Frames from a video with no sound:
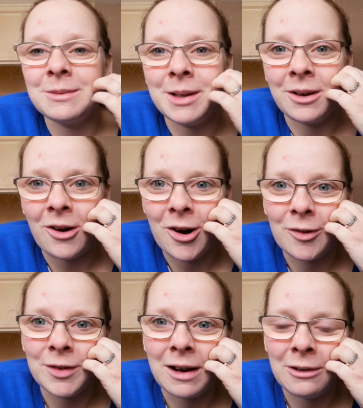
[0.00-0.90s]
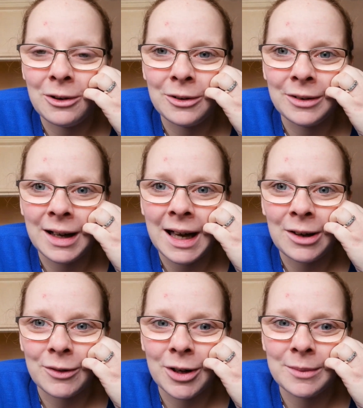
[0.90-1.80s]
have been like half an hour long and
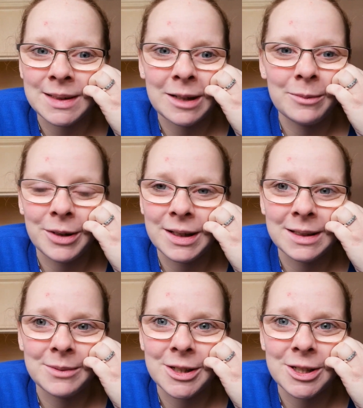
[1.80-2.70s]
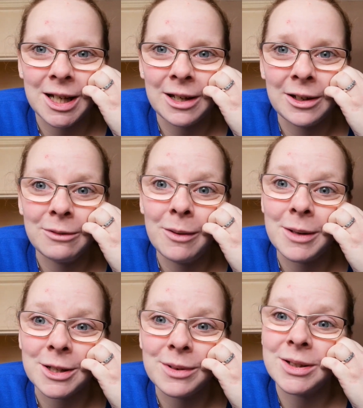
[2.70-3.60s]
I've cut them down because I'm just chatting load of
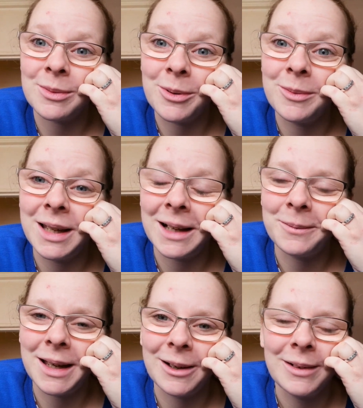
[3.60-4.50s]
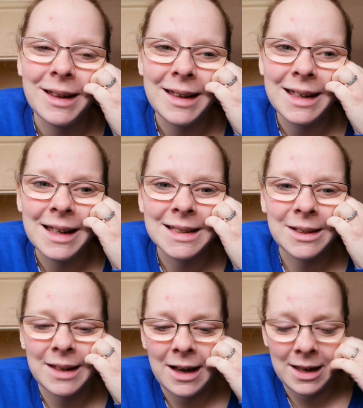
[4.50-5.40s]
rubbish, which I probably am now.
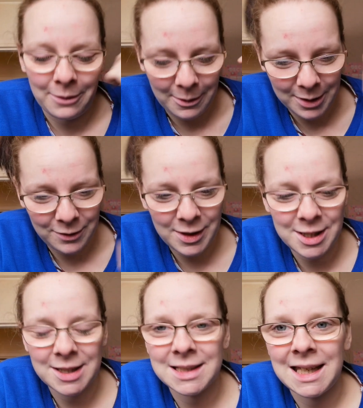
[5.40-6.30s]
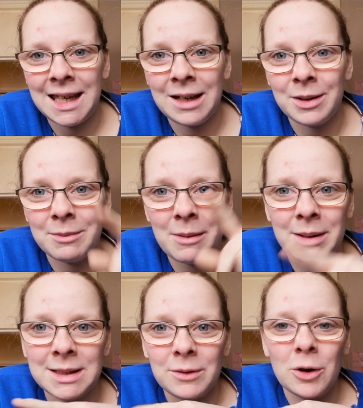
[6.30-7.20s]
So yeah, anyway, I'm going to finish his tea. I'm going to make
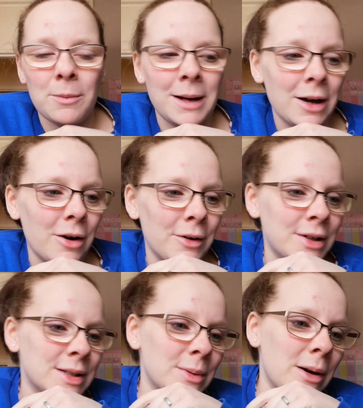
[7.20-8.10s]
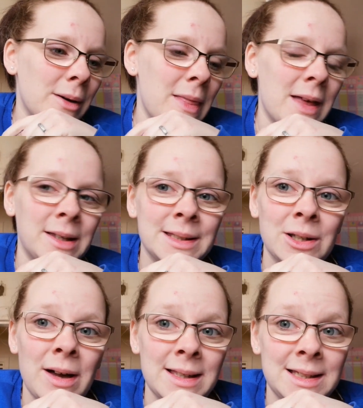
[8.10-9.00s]
myself a hot blackcurrant as well and then
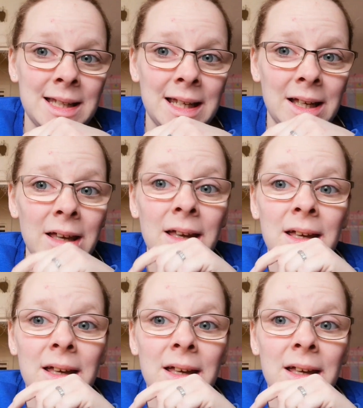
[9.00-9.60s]
start editing